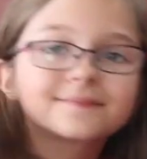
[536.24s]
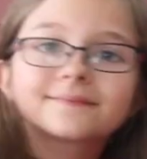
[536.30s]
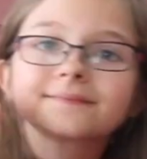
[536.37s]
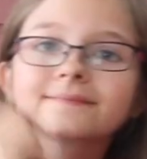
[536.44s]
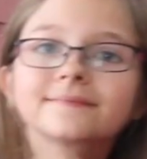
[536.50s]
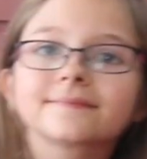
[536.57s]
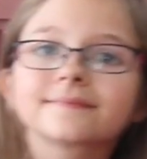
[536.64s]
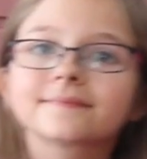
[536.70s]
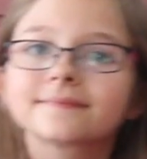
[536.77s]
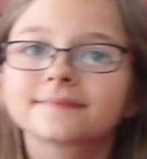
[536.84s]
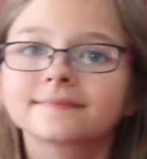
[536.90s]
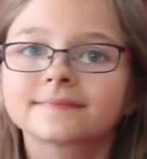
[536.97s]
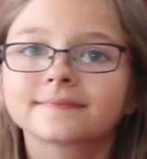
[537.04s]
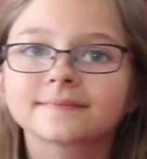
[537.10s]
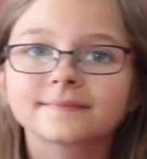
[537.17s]

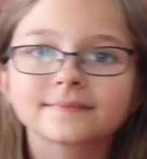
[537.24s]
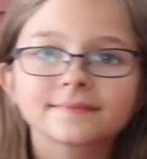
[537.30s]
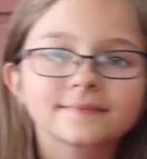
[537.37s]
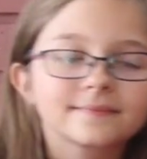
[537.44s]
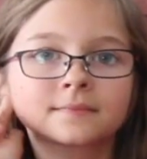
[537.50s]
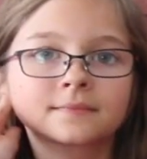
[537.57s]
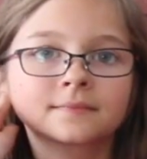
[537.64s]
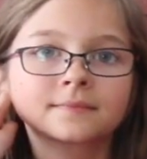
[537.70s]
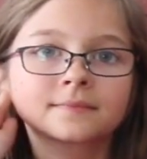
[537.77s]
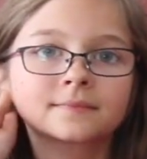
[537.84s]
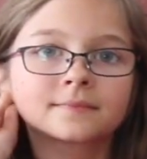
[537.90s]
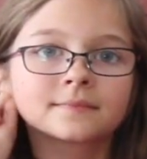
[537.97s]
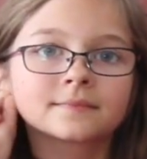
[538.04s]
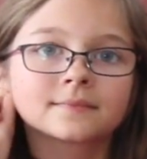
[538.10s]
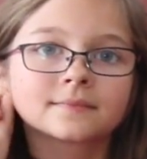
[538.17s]

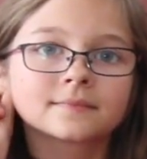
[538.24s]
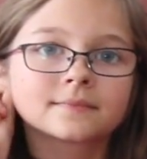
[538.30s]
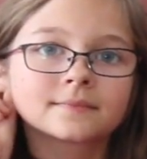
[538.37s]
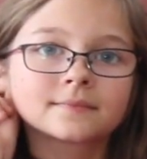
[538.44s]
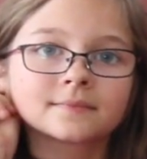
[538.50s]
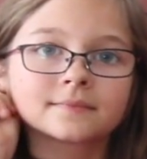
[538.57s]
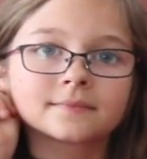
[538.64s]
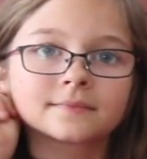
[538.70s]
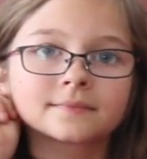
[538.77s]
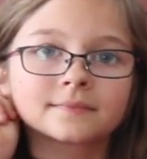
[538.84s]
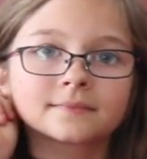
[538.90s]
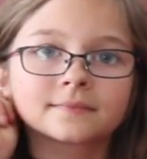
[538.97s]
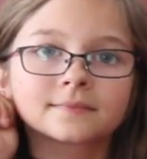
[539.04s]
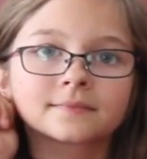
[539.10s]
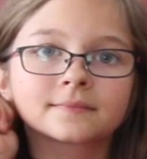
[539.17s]

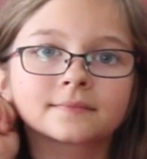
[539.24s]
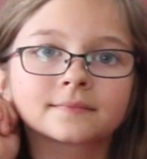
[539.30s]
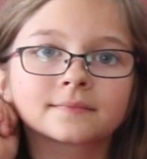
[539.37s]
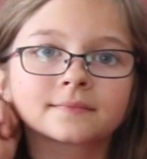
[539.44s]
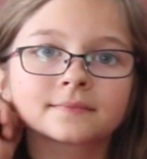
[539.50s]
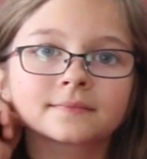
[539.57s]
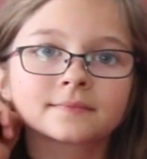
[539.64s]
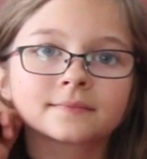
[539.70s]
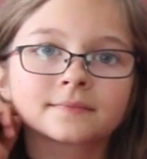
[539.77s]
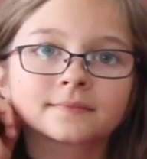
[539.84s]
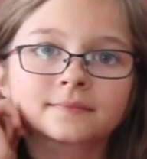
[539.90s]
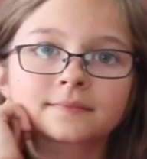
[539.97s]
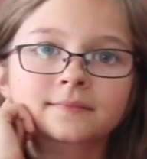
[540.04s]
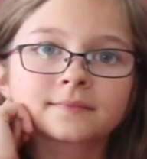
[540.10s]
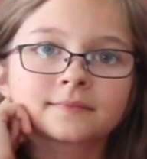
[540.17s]

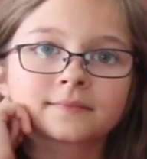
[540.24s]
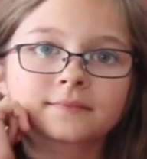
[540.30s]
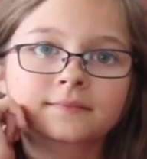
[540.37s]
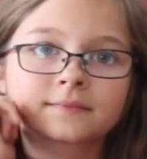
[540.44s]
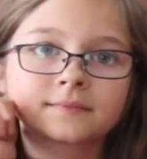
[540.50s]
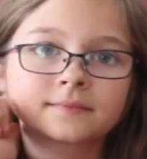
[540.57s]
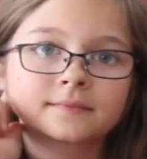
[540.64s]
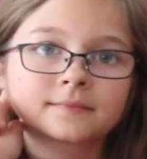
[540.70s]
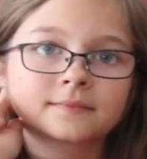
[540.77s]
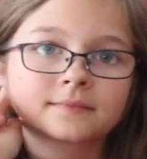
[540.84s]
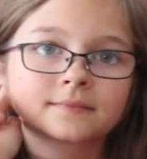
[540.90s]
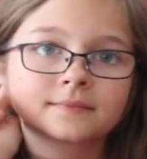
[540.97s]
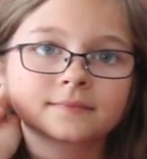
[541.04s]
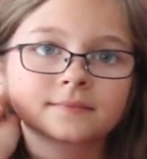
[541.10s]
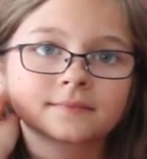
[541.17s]

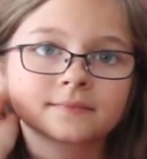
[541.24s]
This person isn't speaking.